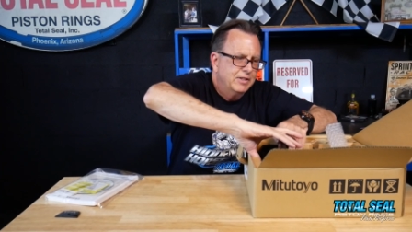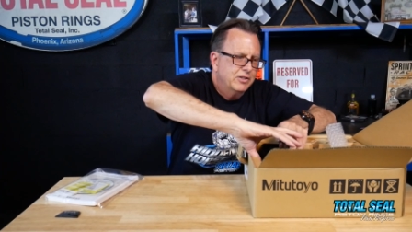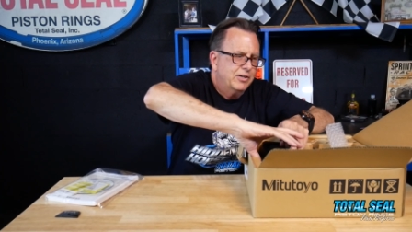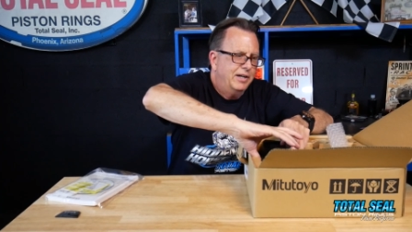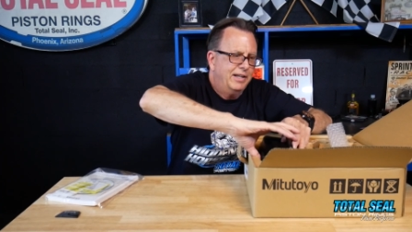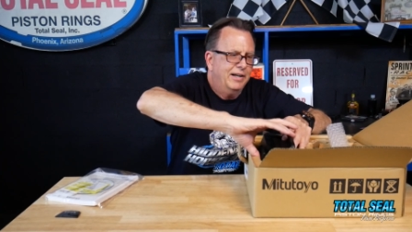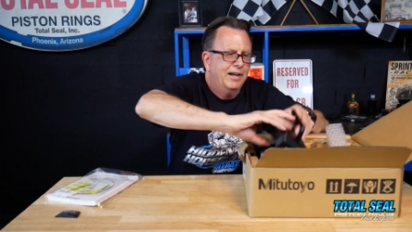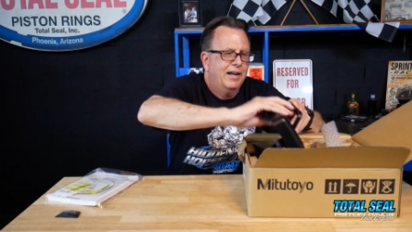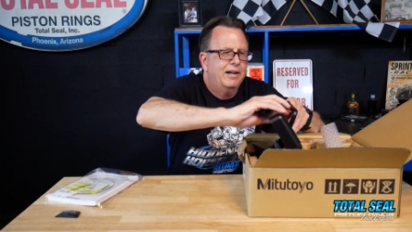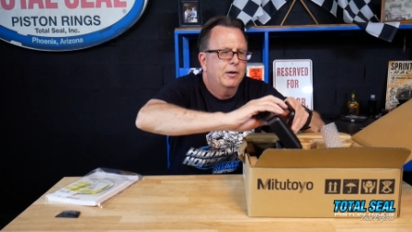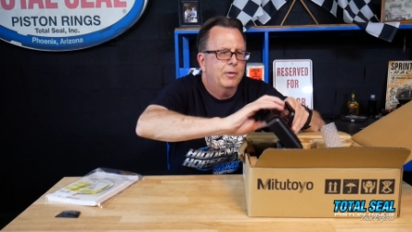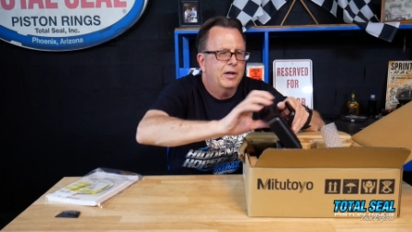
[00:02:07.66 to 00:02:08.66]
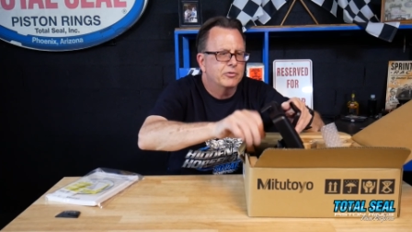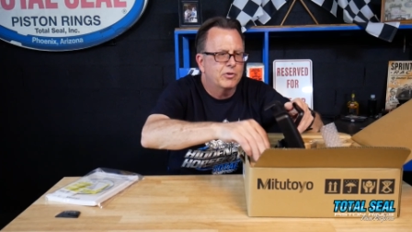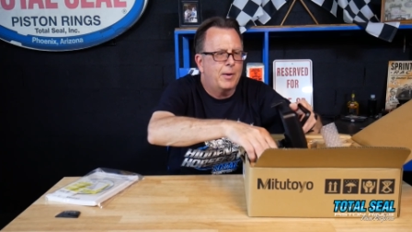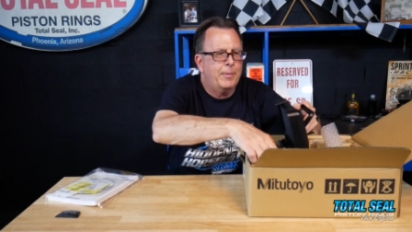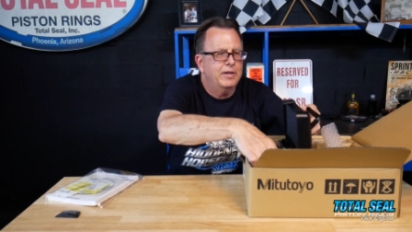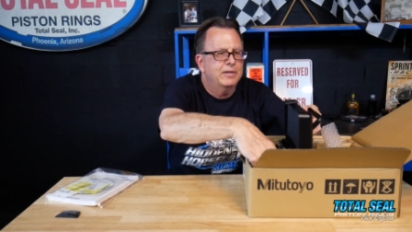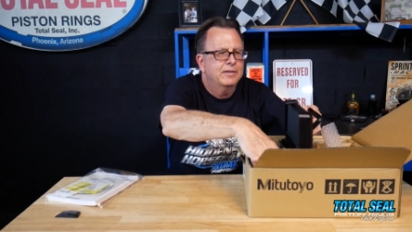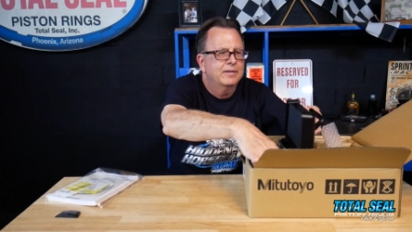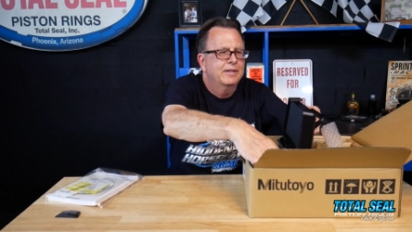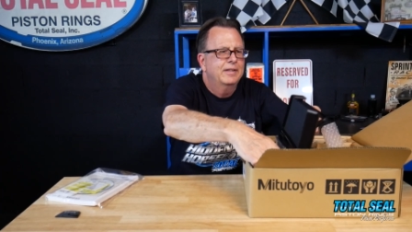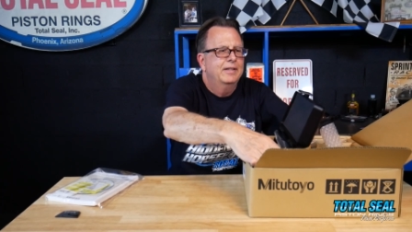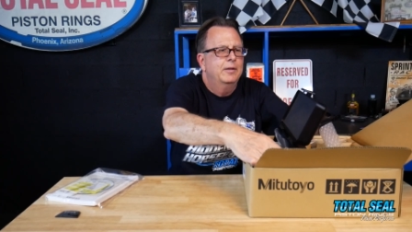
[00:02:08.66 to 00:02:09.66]
Try to get it out of here without dropping it.
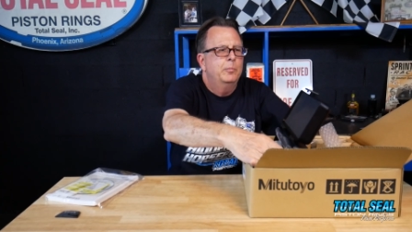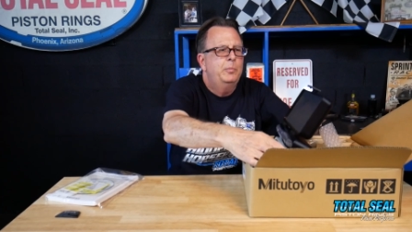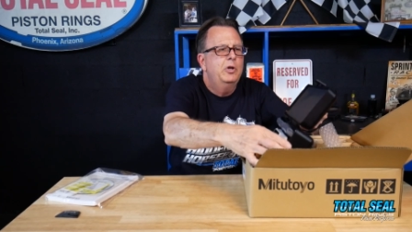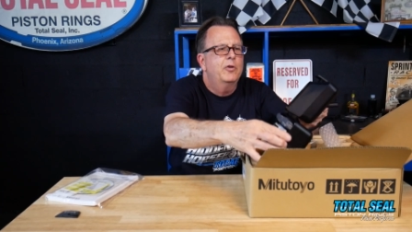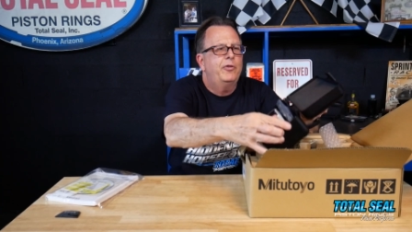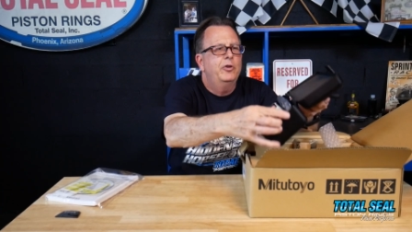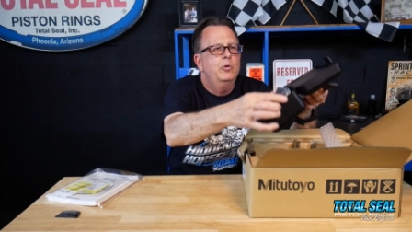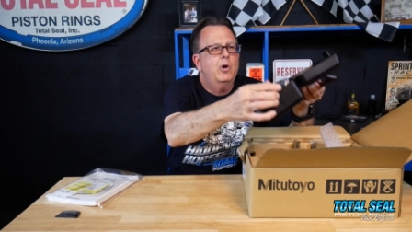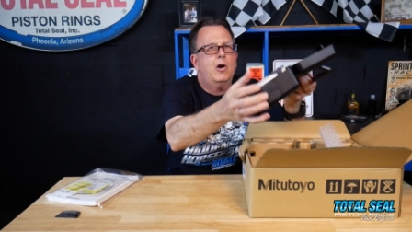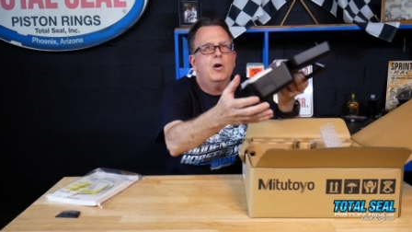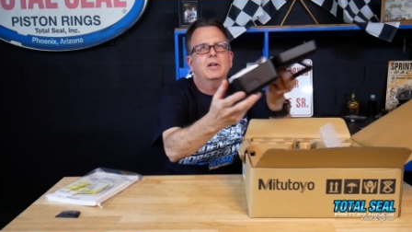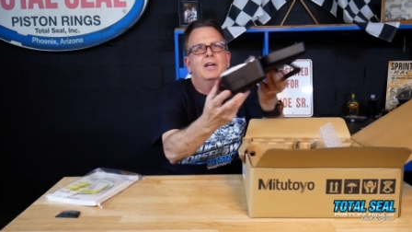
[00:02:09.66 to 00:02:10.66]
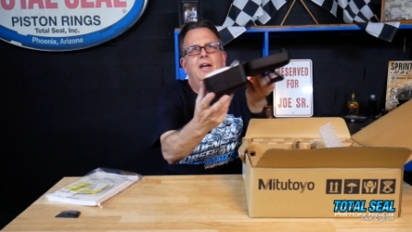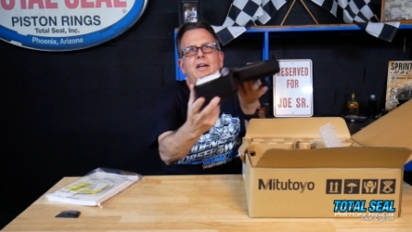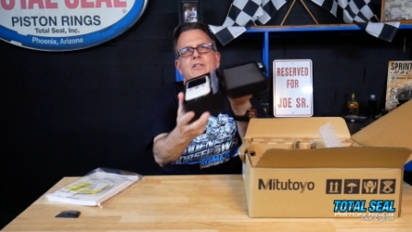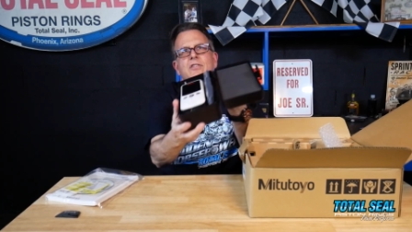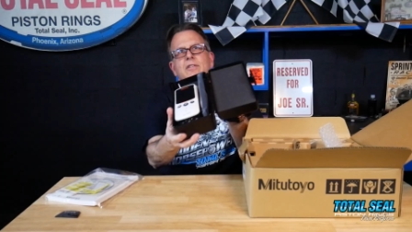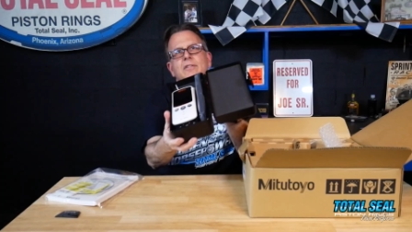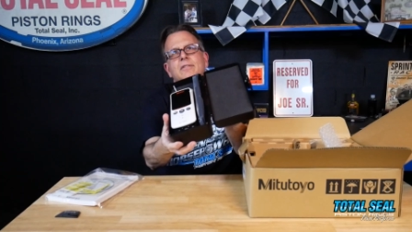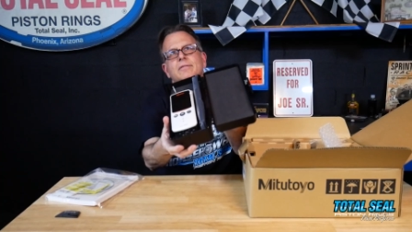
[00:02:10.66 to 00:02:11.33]
Beautiful new hard case.